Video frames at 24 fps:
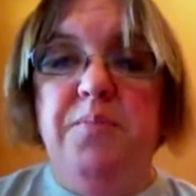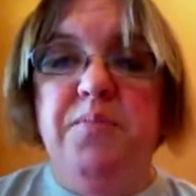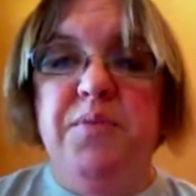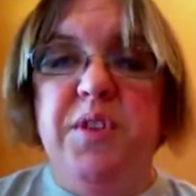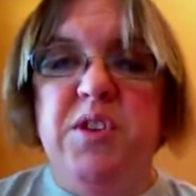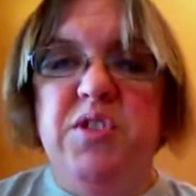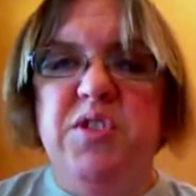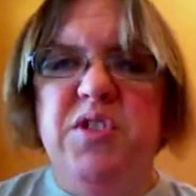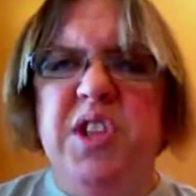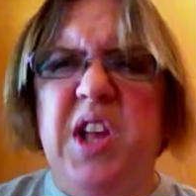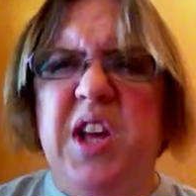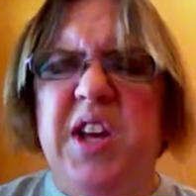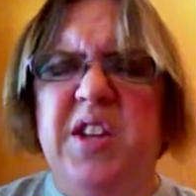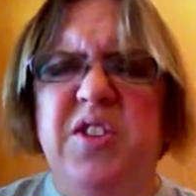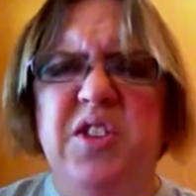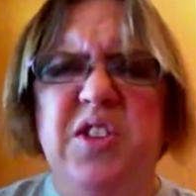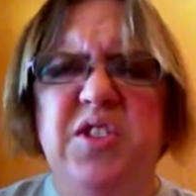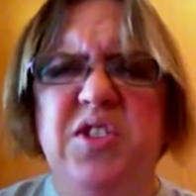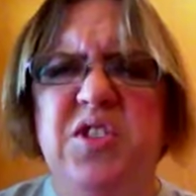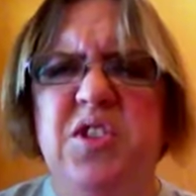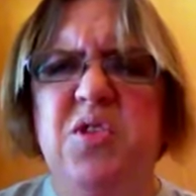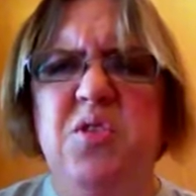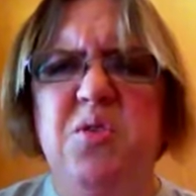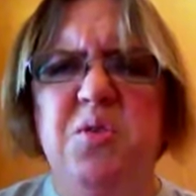There's like
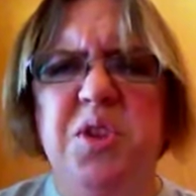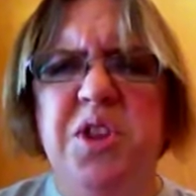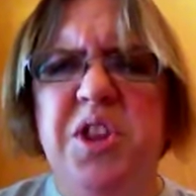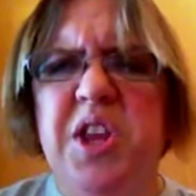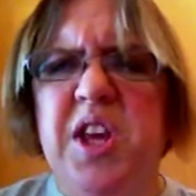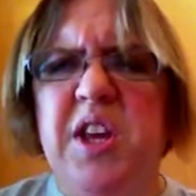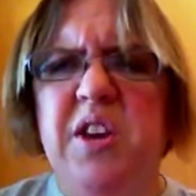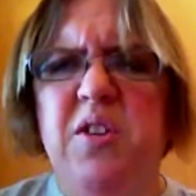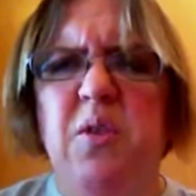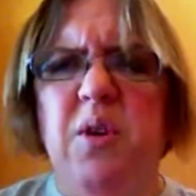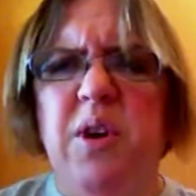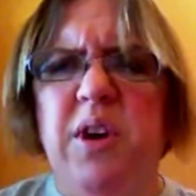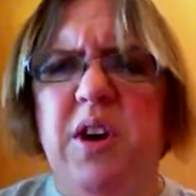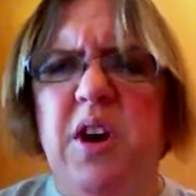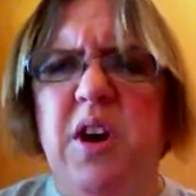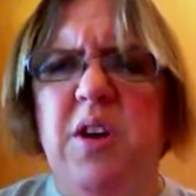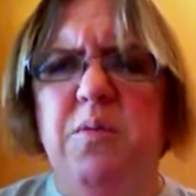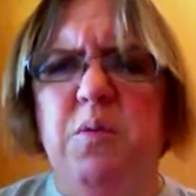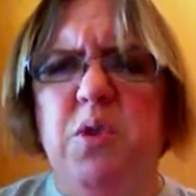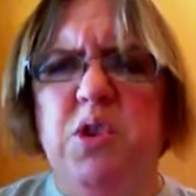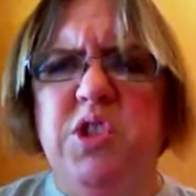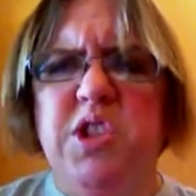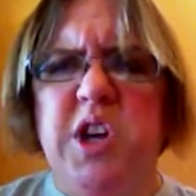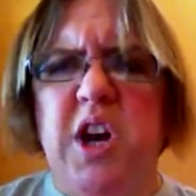this new thing going
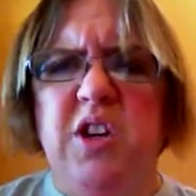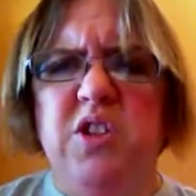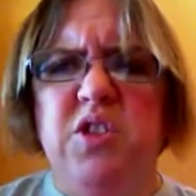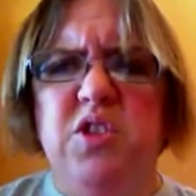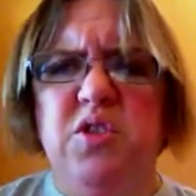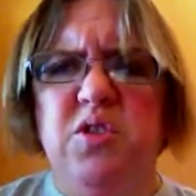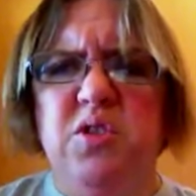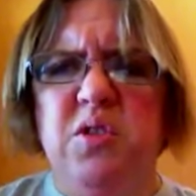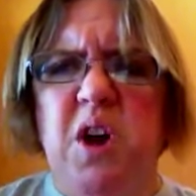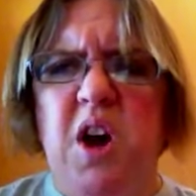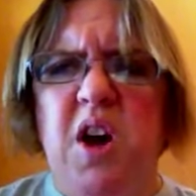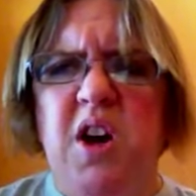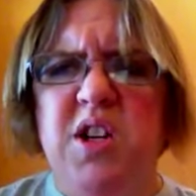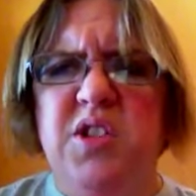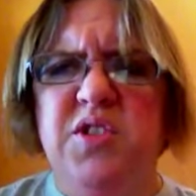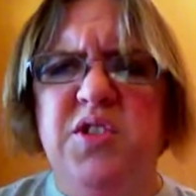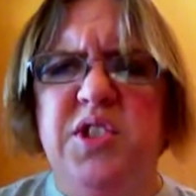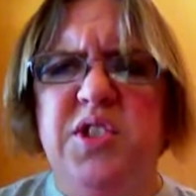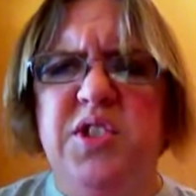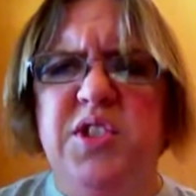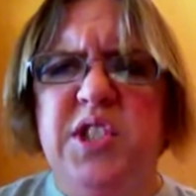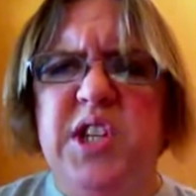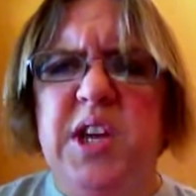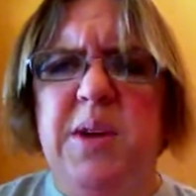on where Dr. Oz
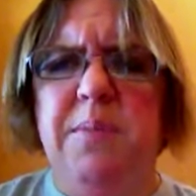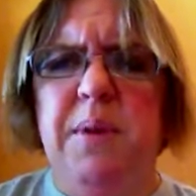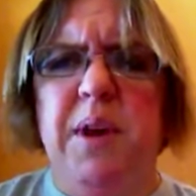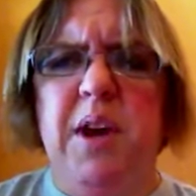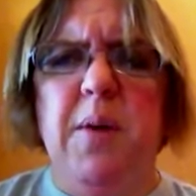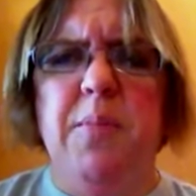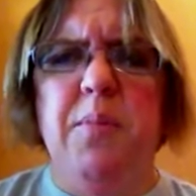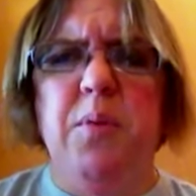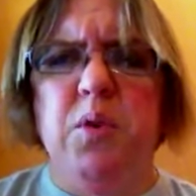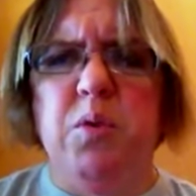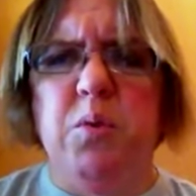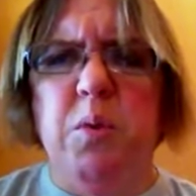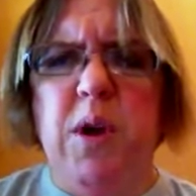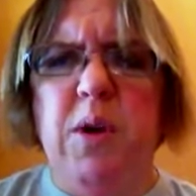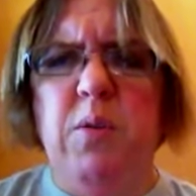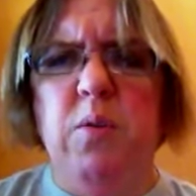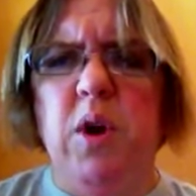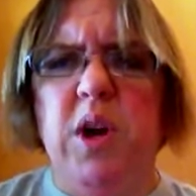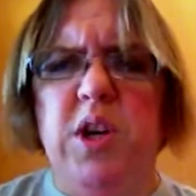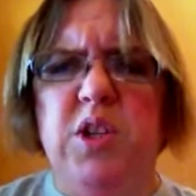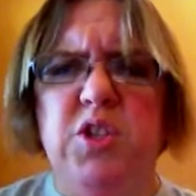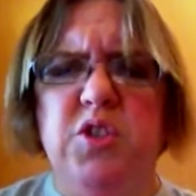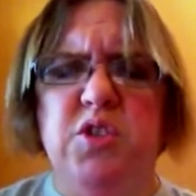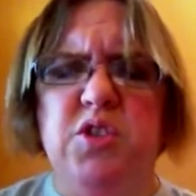is teaming up with Weight
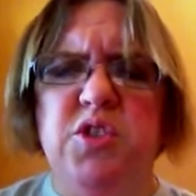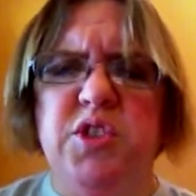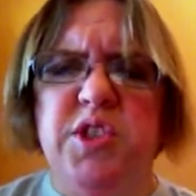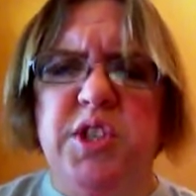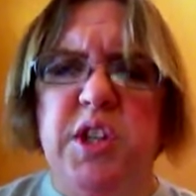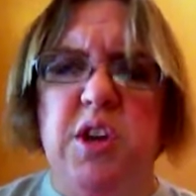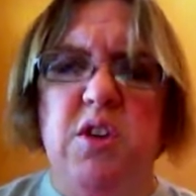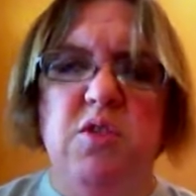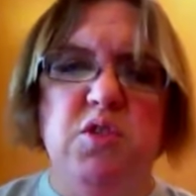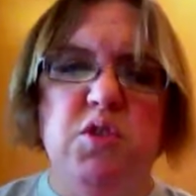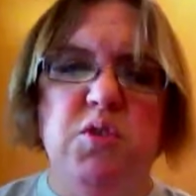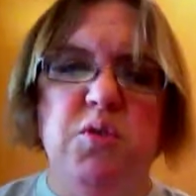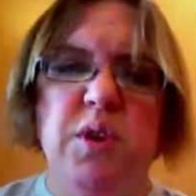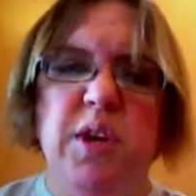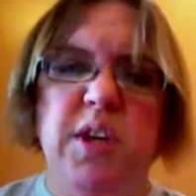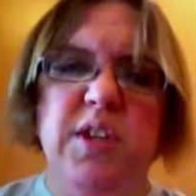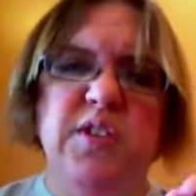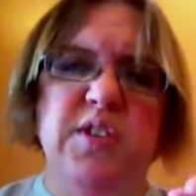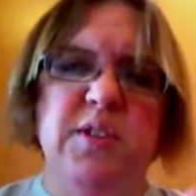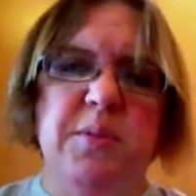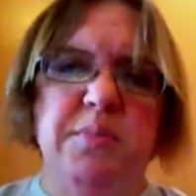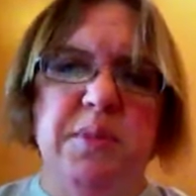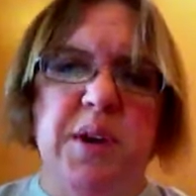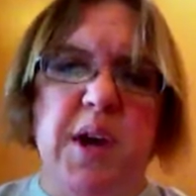Watchers and they're doing
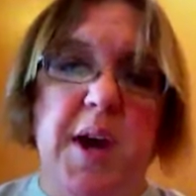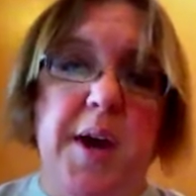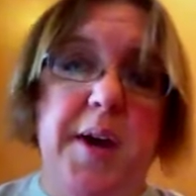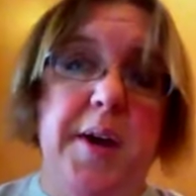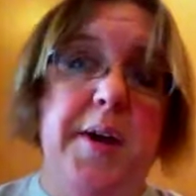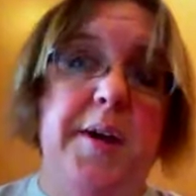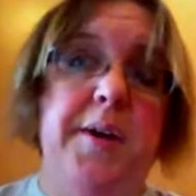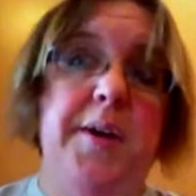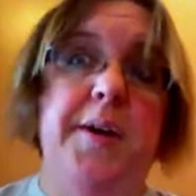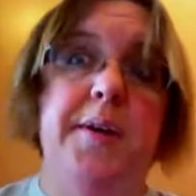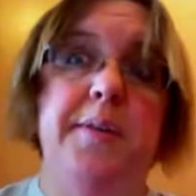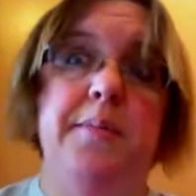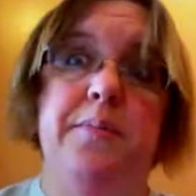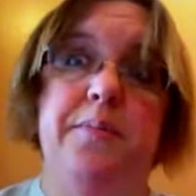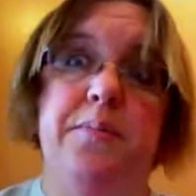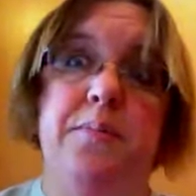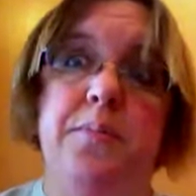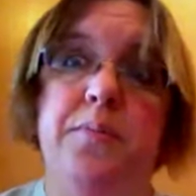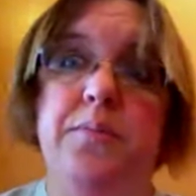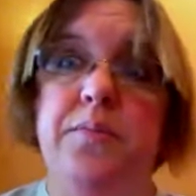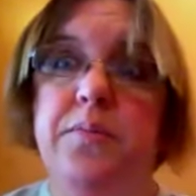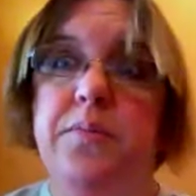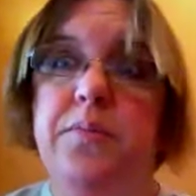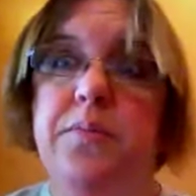some kind of
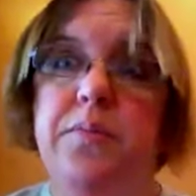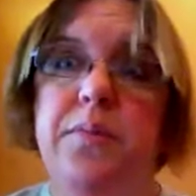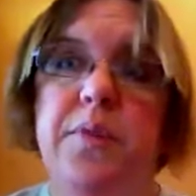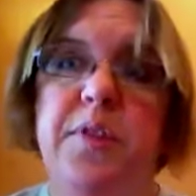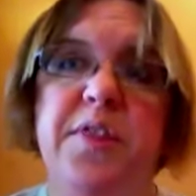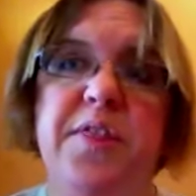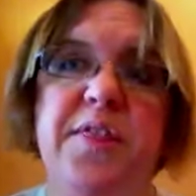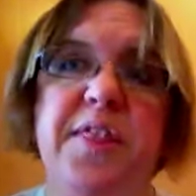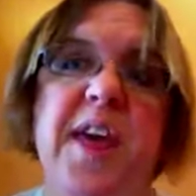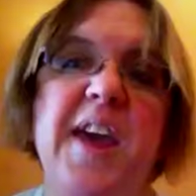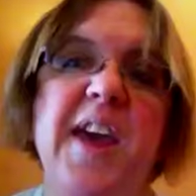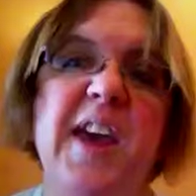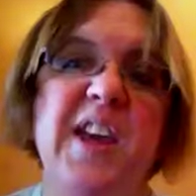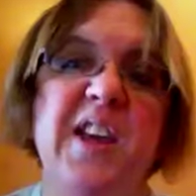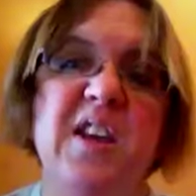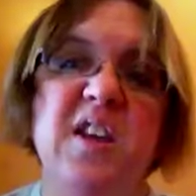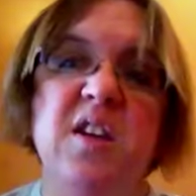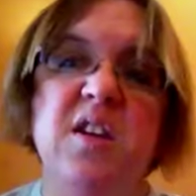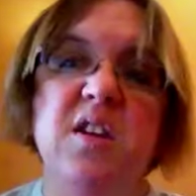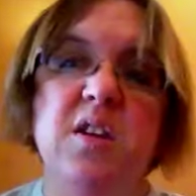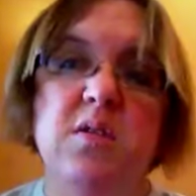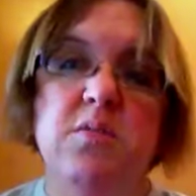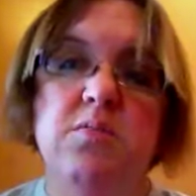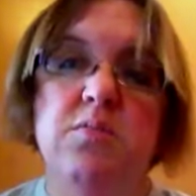thing.
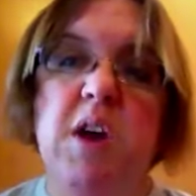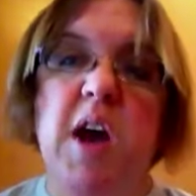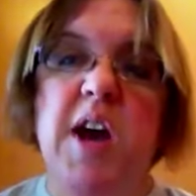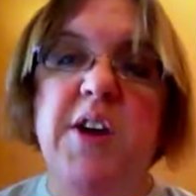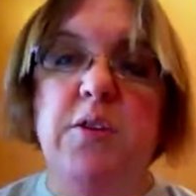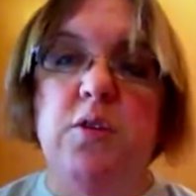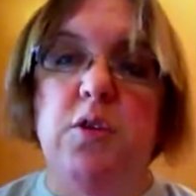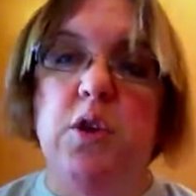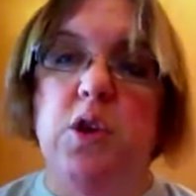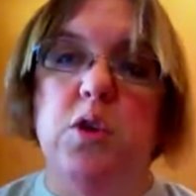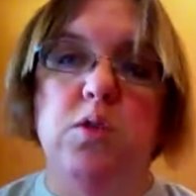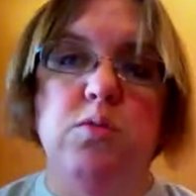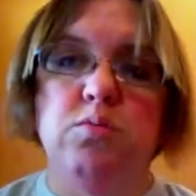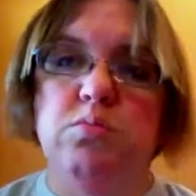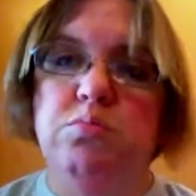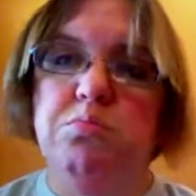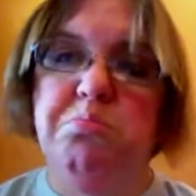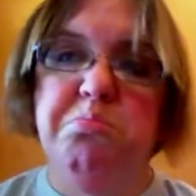I don't know.